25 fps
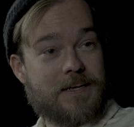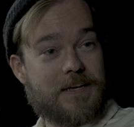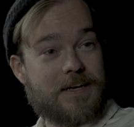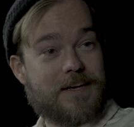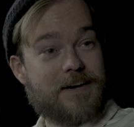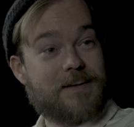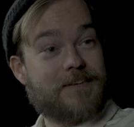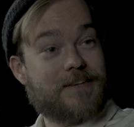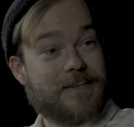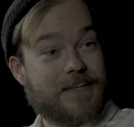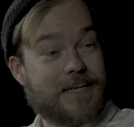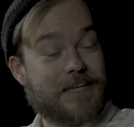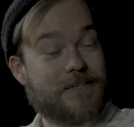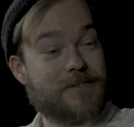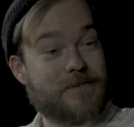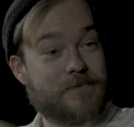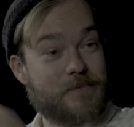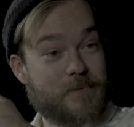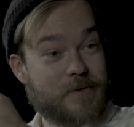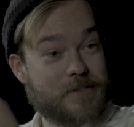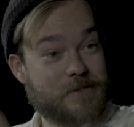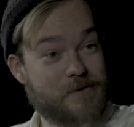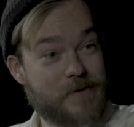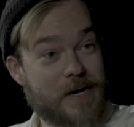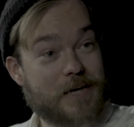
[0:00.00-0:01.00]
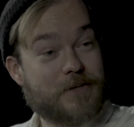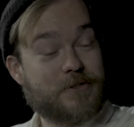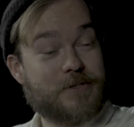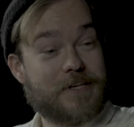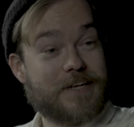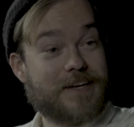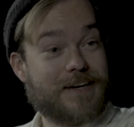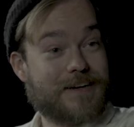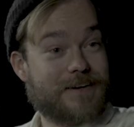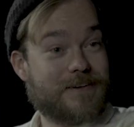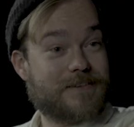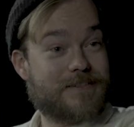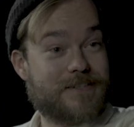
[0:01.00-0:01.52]
And I think that's what you actually
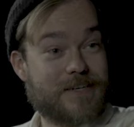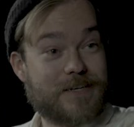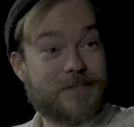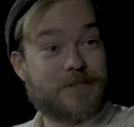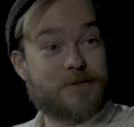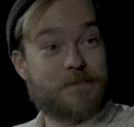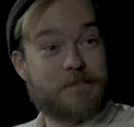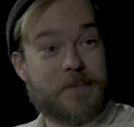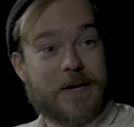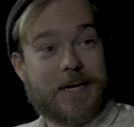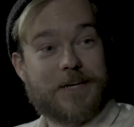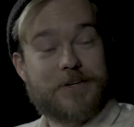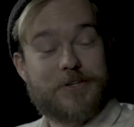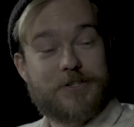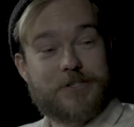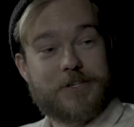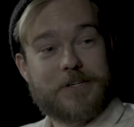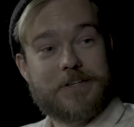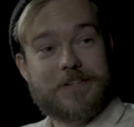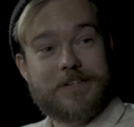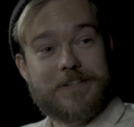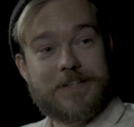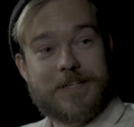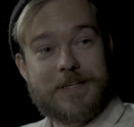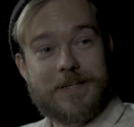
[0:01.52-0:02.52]
kind of just mentioned.